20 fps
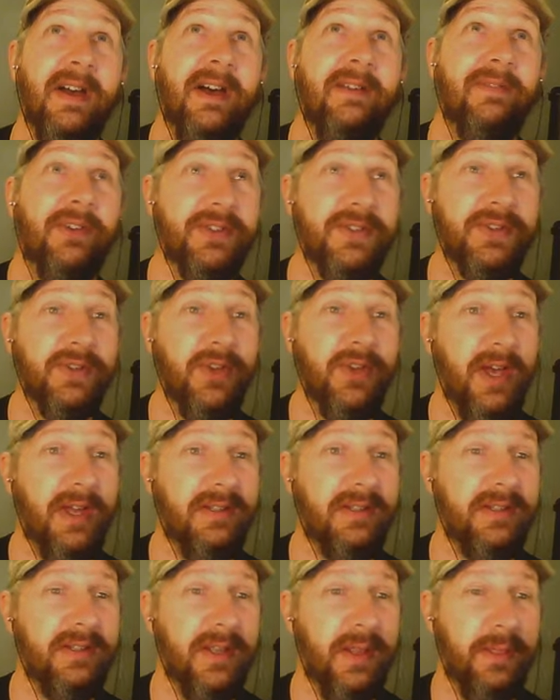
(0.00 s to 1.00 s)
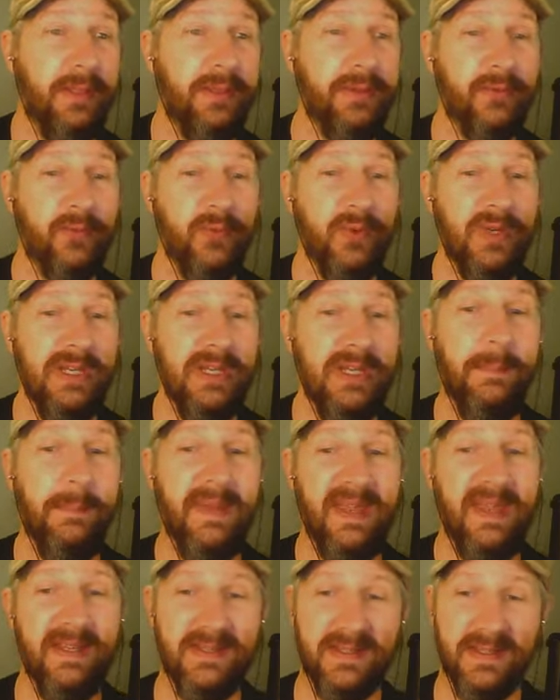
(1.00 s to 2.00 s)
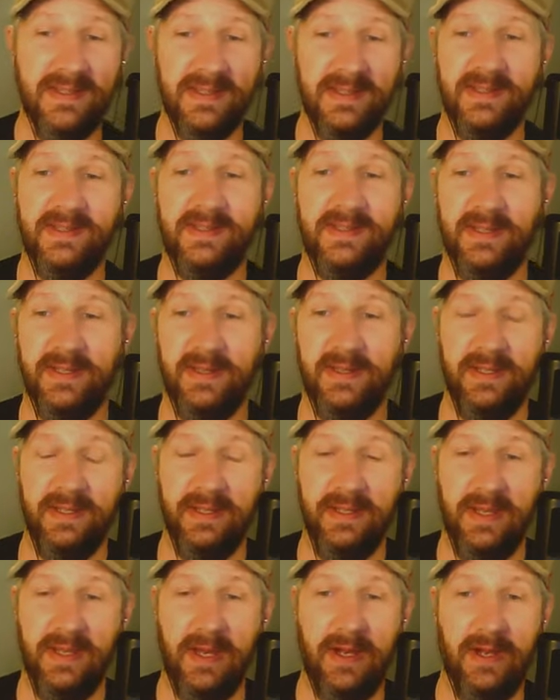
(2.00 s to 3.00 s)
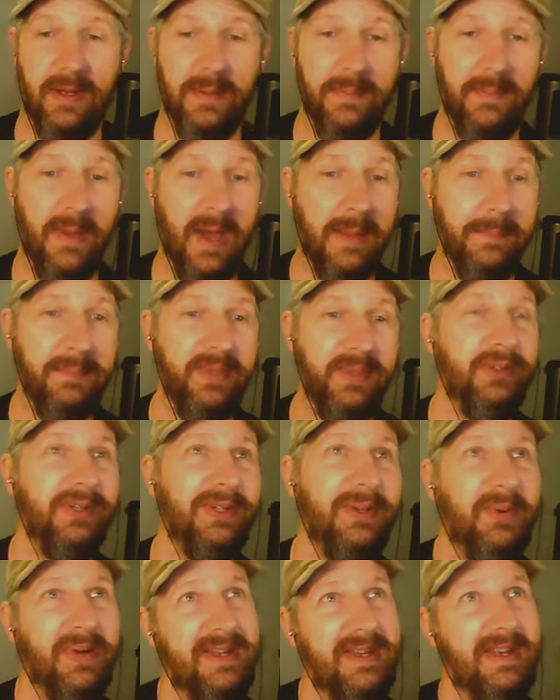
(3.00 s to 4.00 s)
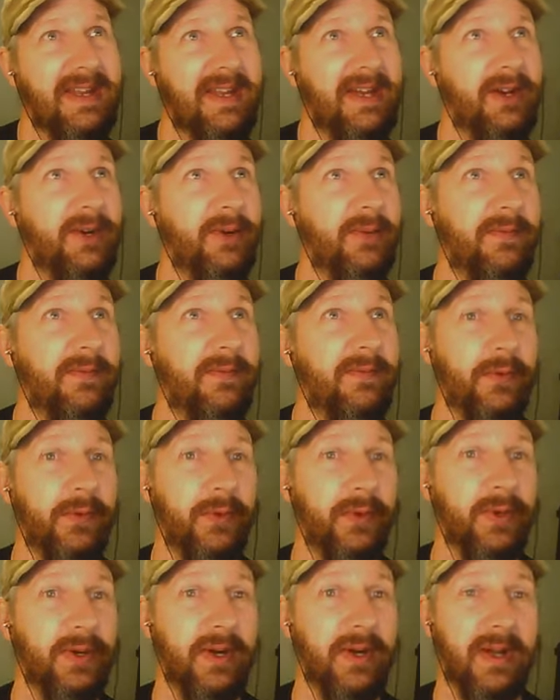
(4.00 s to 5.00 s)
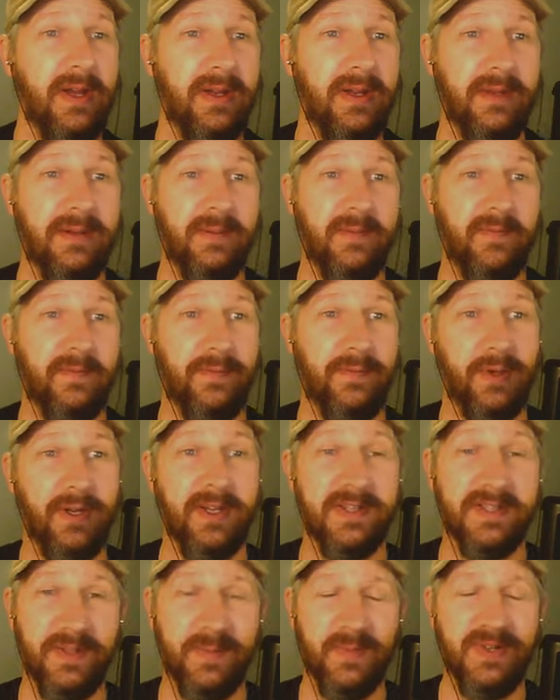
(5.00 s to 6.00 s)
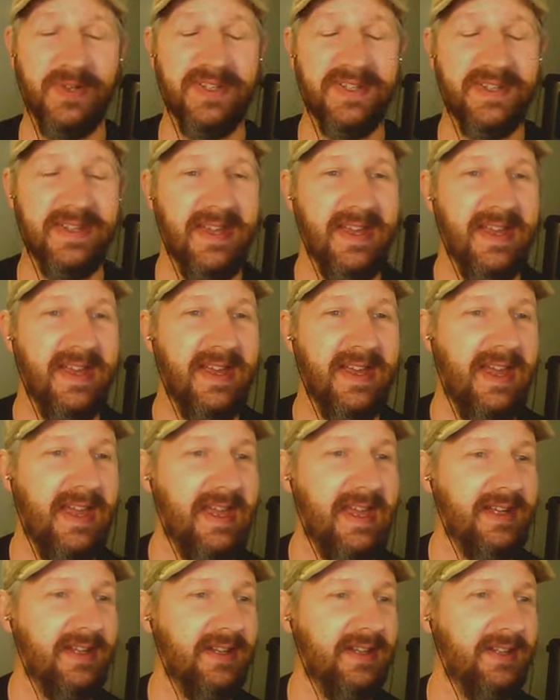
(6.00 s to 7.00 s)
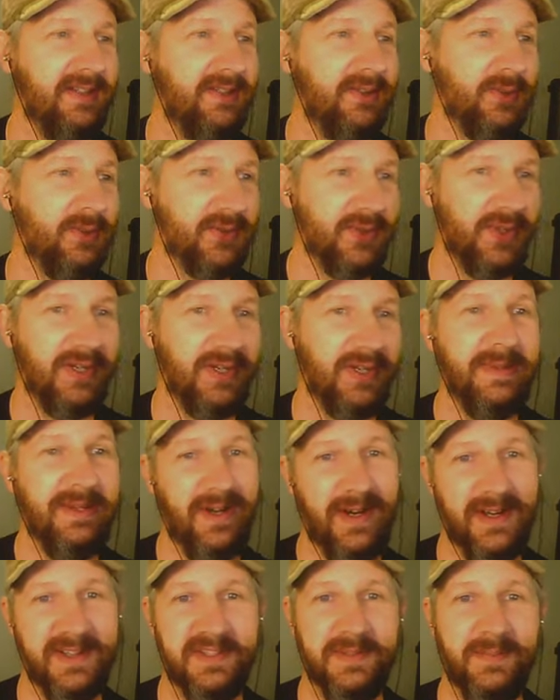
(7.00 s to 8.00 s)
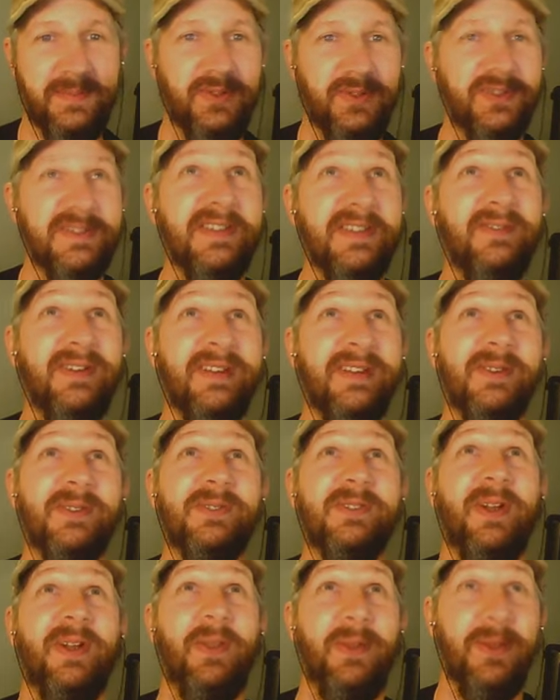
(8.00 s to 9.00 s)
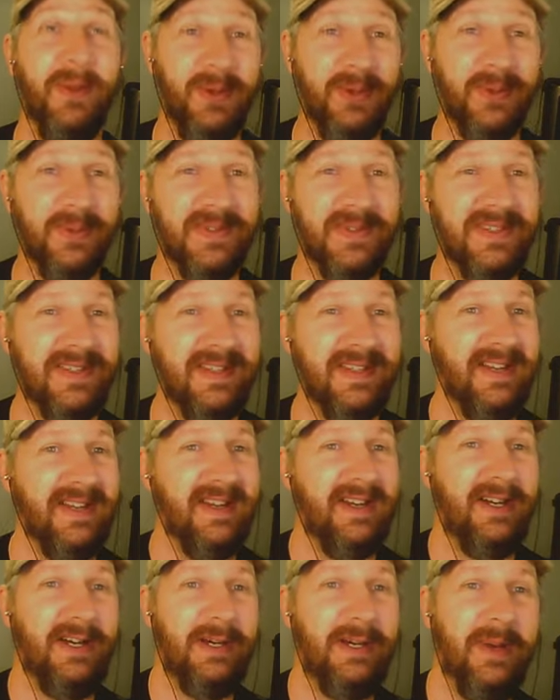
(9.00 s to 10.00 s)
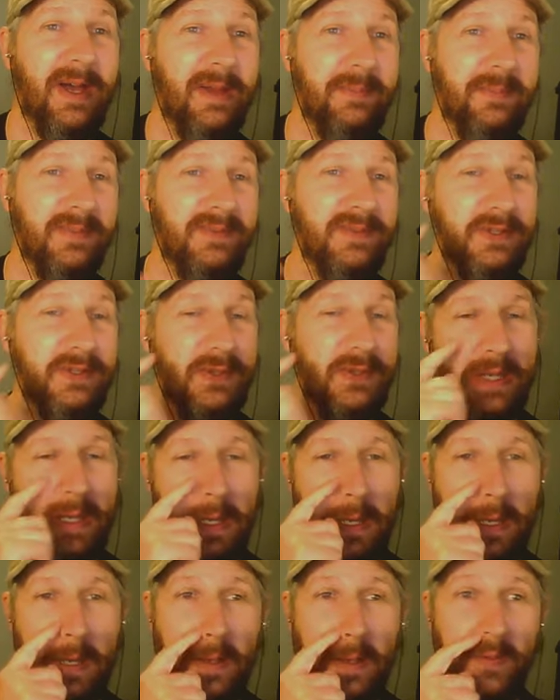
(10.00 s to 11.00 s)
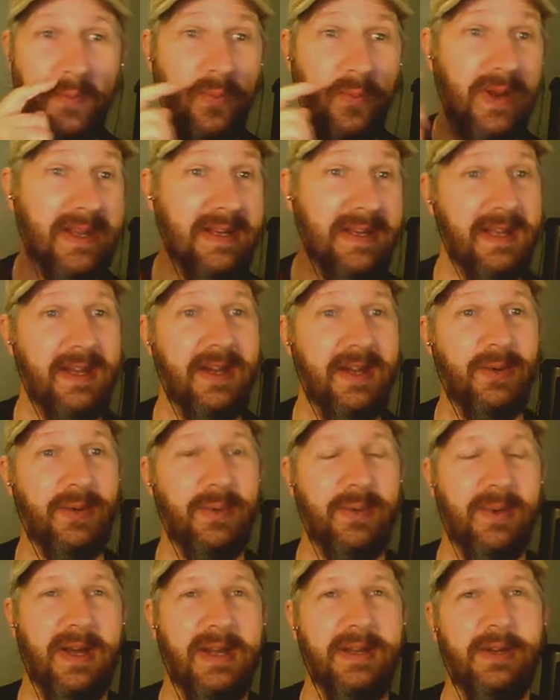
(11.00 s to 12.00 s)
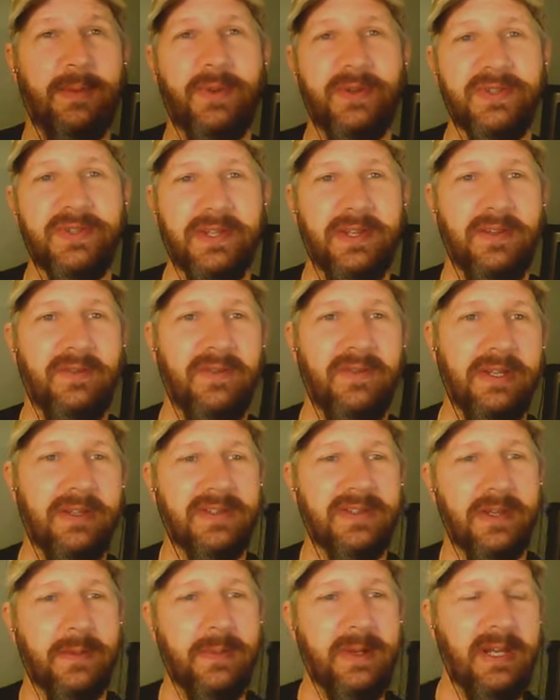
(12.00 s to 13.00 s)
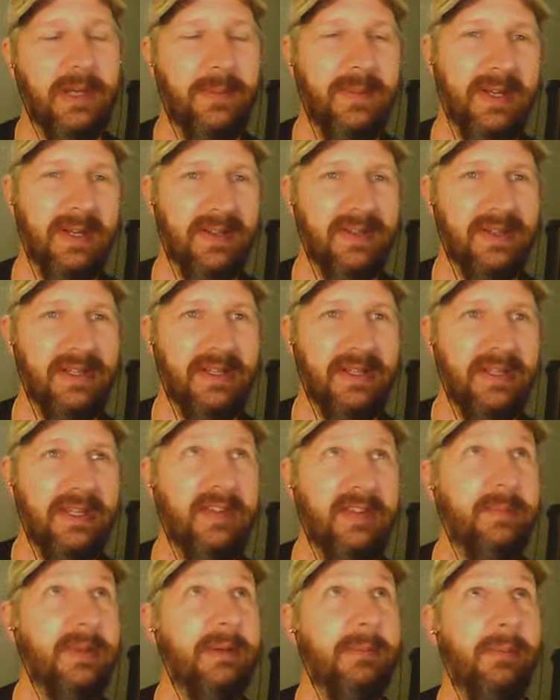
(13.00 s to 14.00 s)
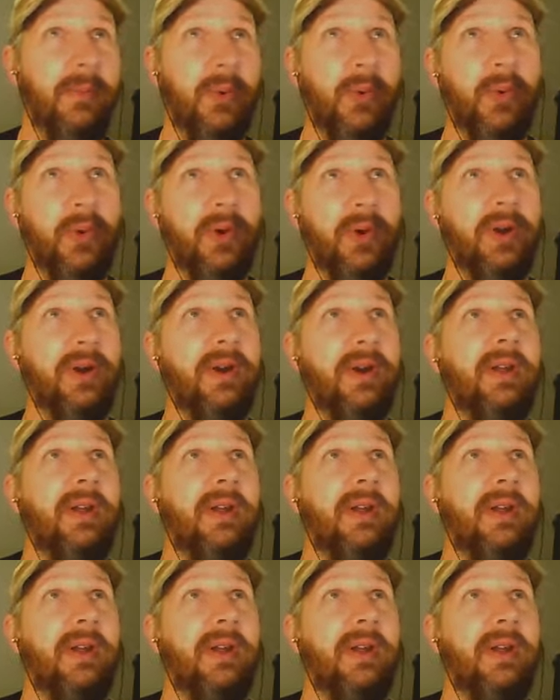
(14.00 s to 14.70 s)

I've also got uh, three bases that um, I'm building right now for, uh, for customers. And uh, those are going to be awesome. You'll see videos on those. Um, I'm doing uh, right now, I know most of the videos that have been coming out lately have been more